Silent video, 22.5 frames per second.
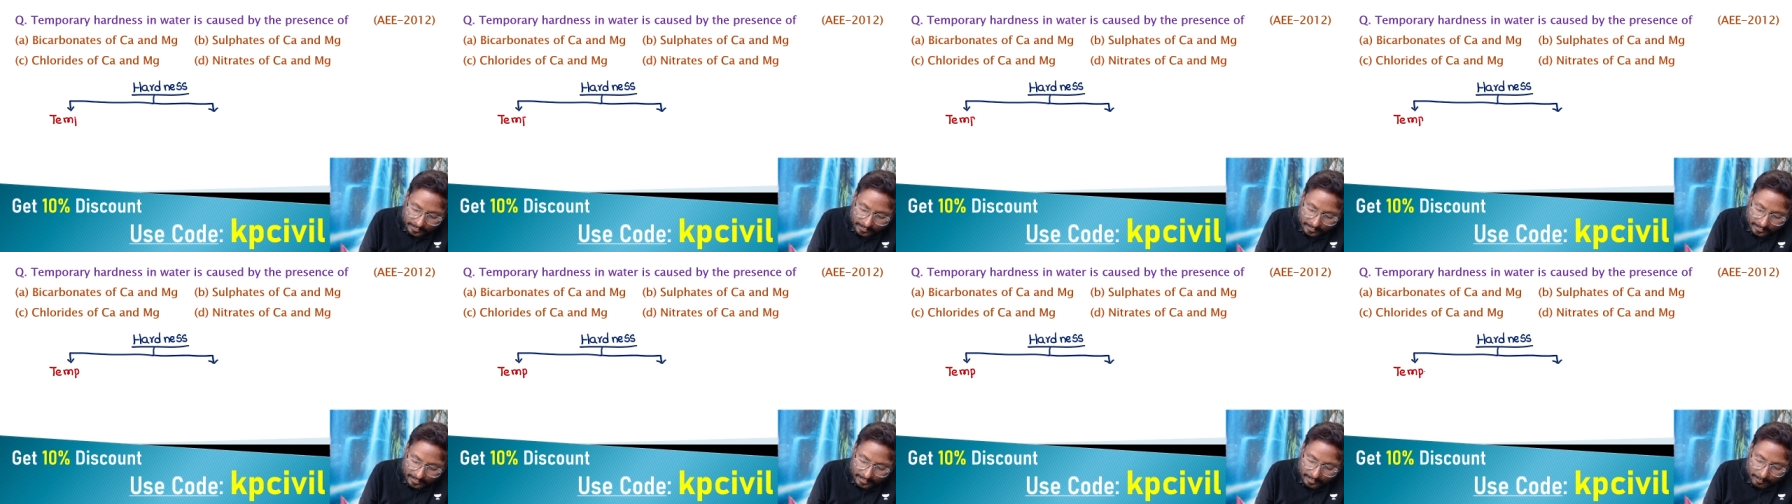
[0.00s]

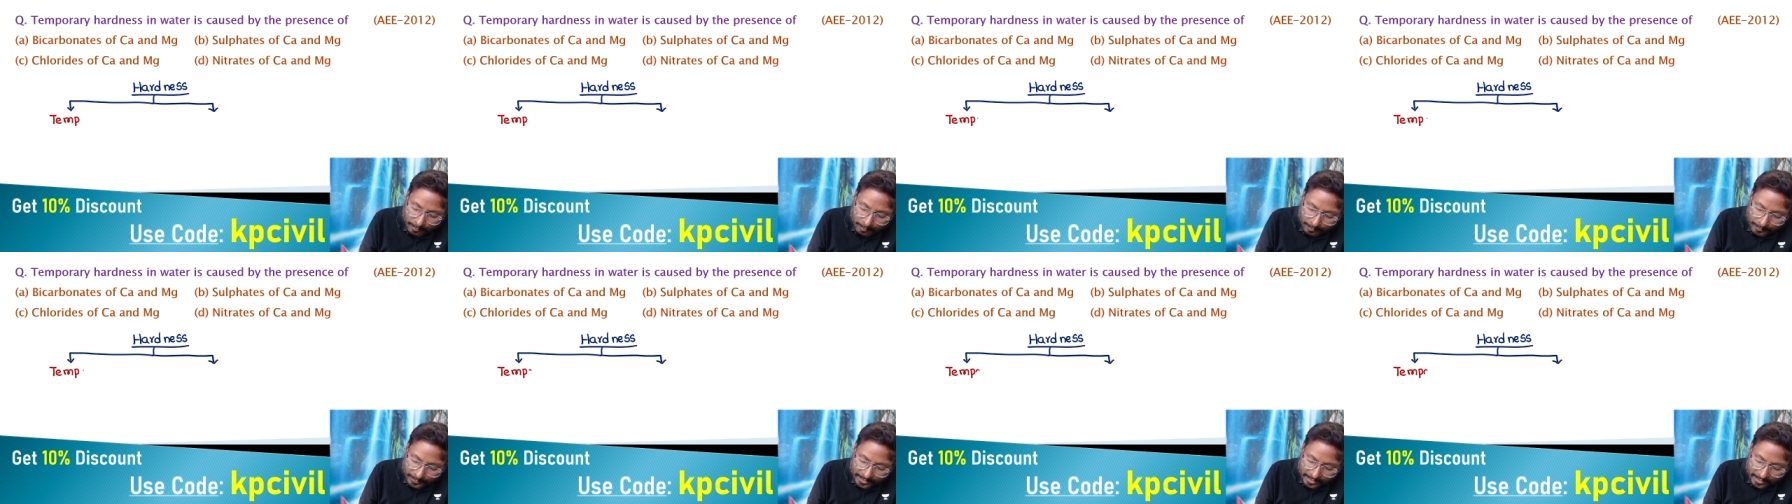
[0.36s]

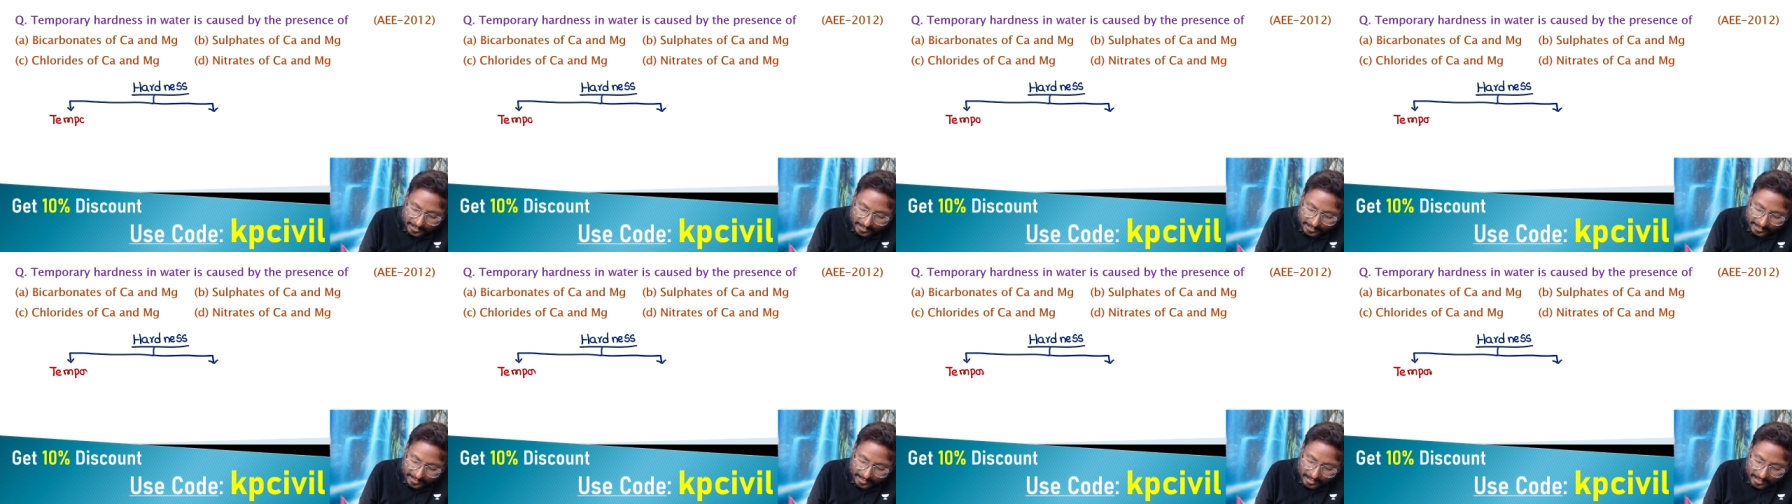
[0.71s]

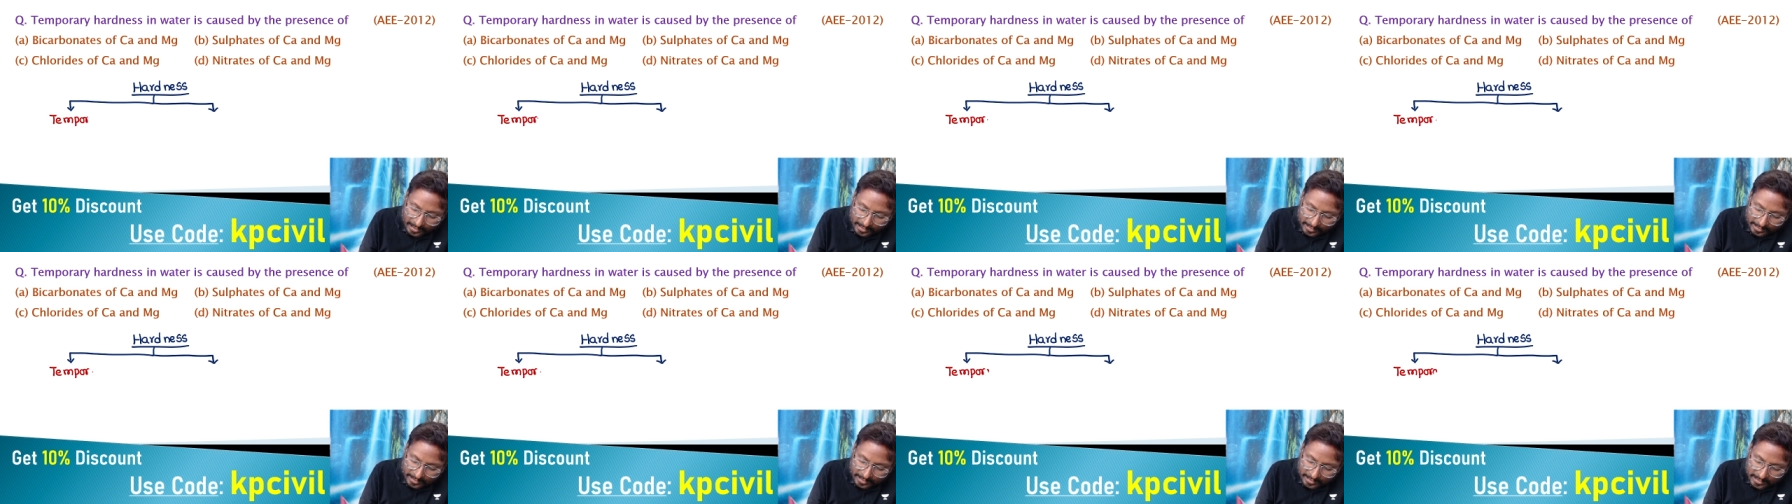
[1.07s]
Temporary
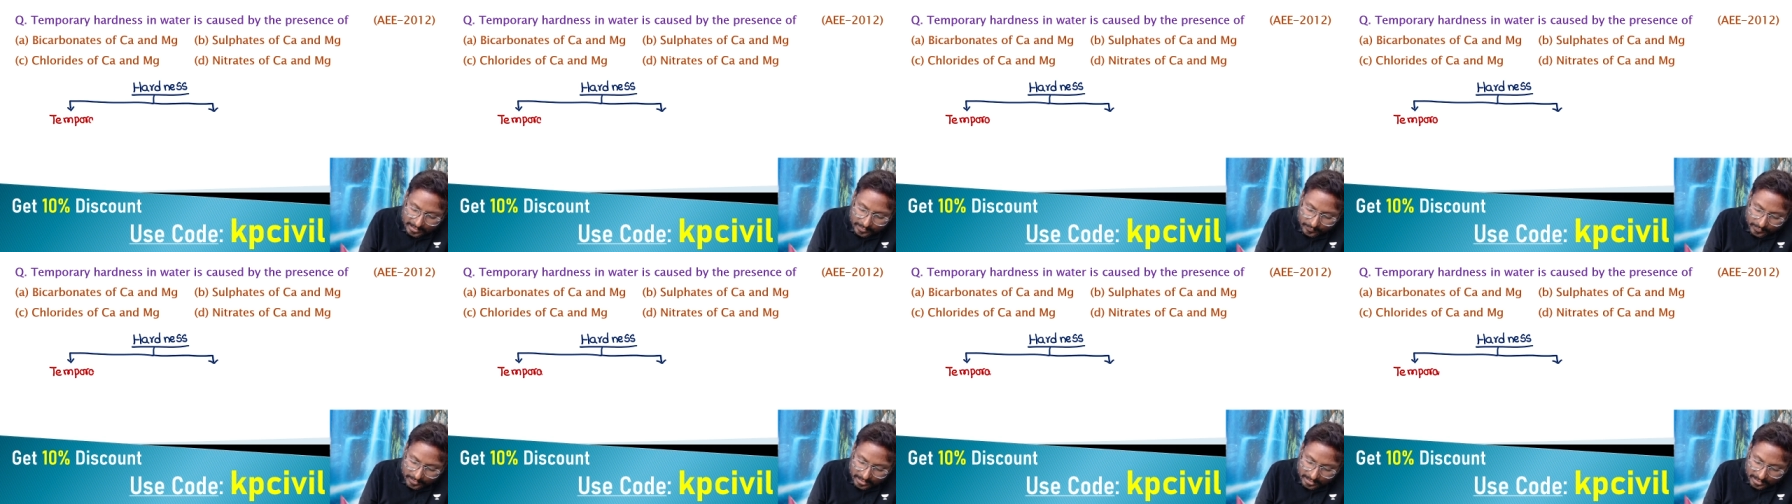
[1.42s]

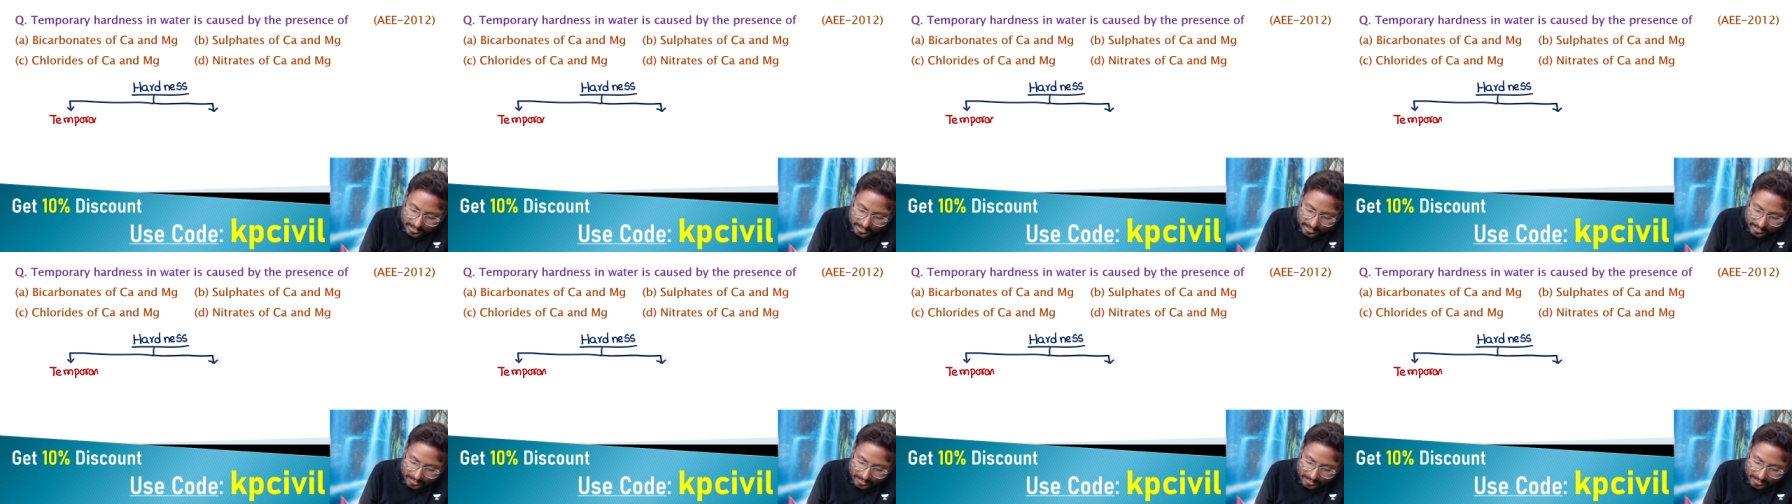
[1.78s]
hardness, which is